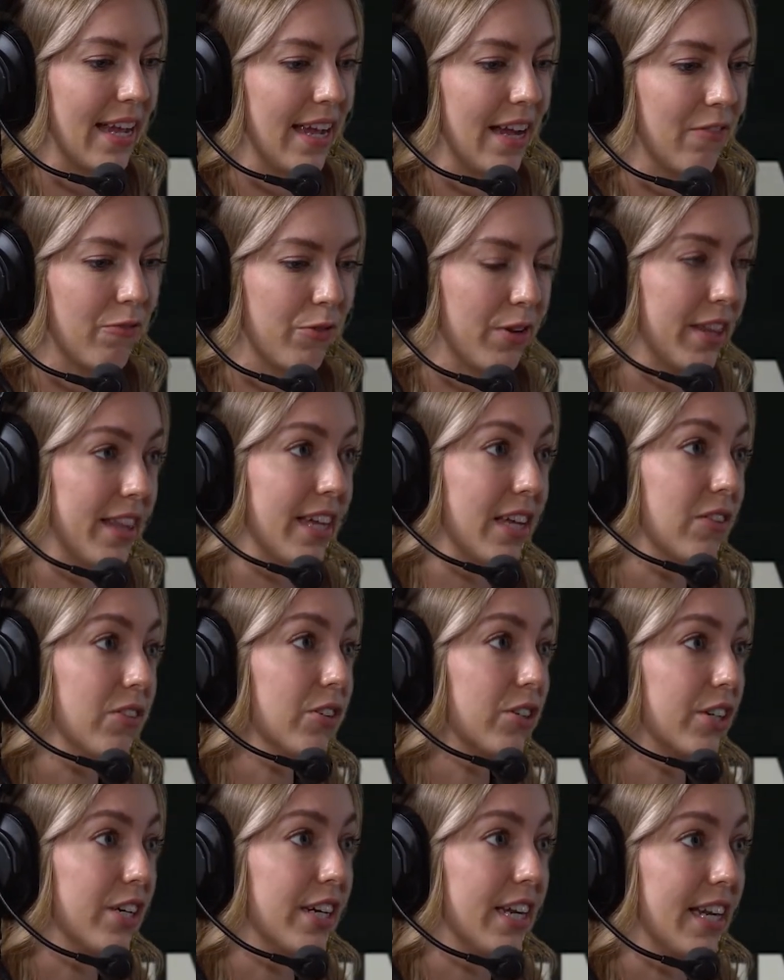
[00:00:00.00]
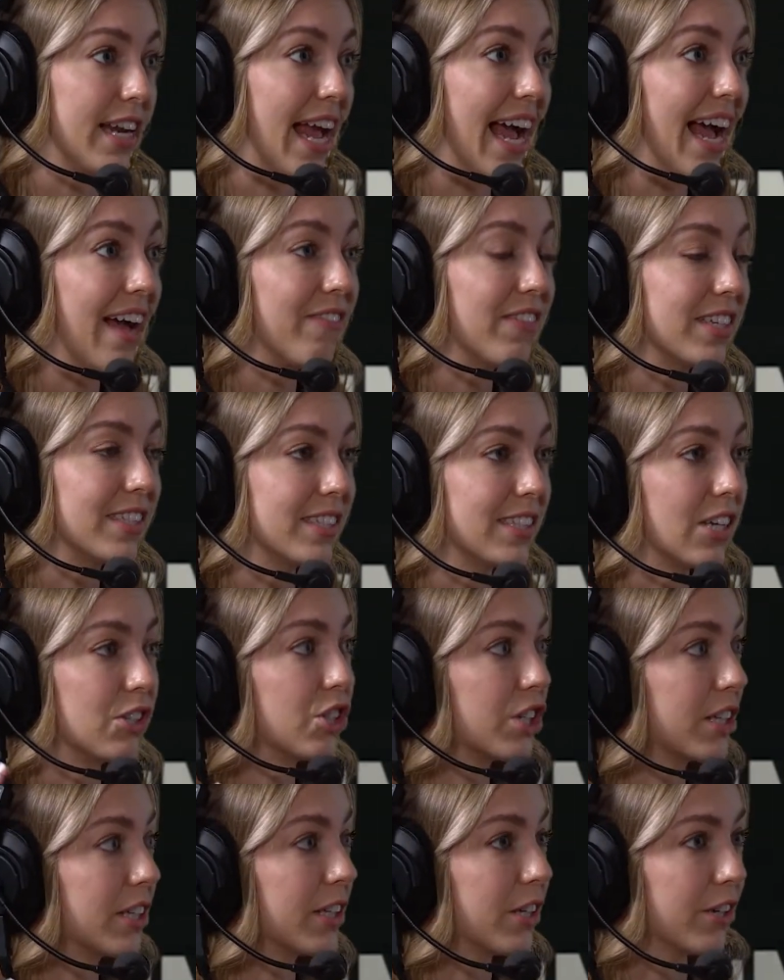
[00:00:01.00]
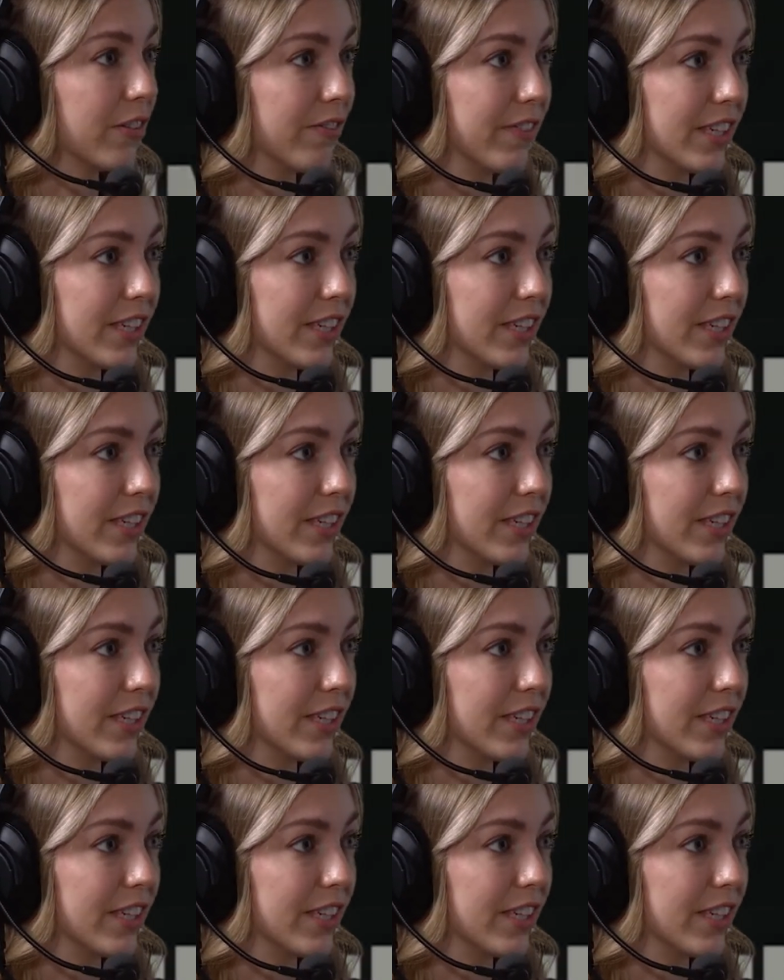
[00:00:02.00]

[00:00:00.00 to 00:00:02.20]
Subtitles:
everything look good and having such a clear